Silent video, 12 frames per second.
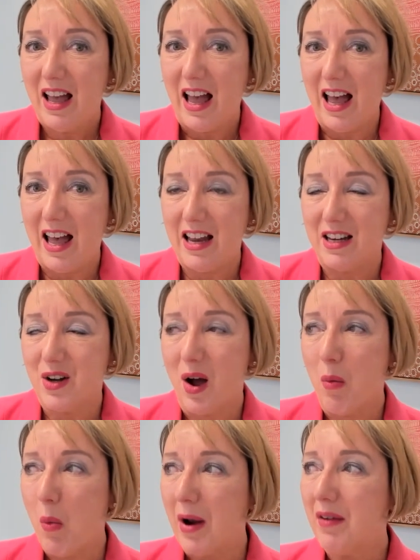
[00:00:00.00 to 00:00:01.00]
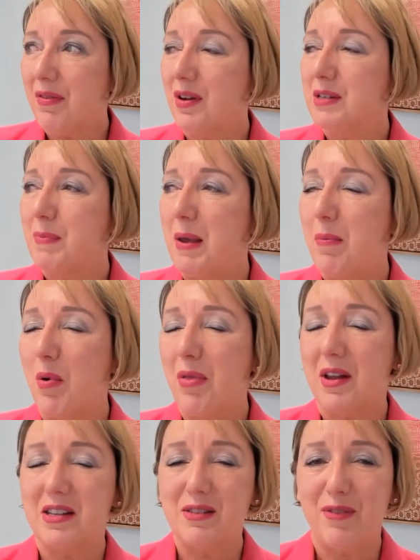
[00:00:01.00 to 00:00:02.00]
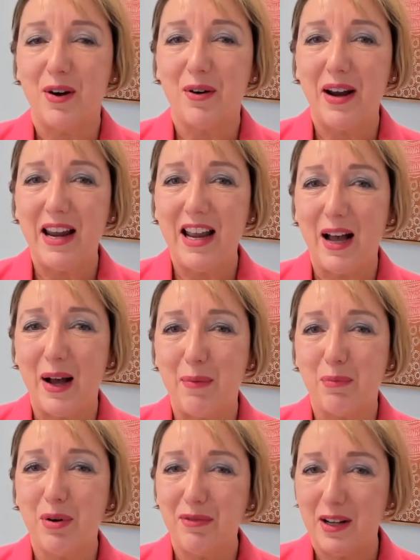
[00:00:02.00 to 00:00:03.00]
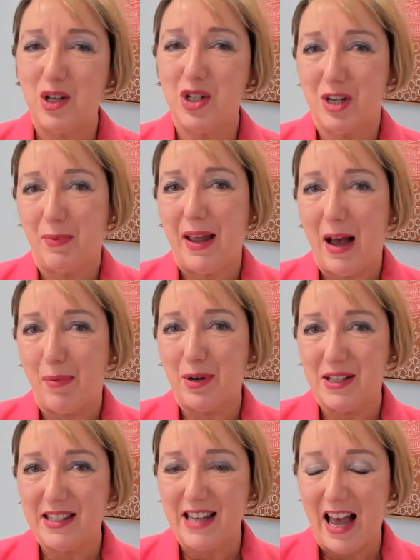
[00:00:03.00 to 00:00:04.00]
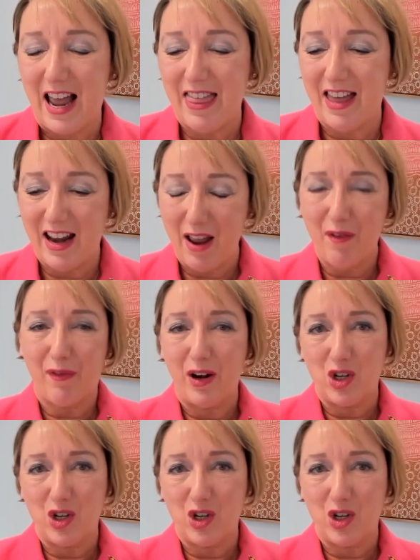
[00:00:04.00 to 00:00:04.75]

And I'm one of those people that is very privileged to be able to say that every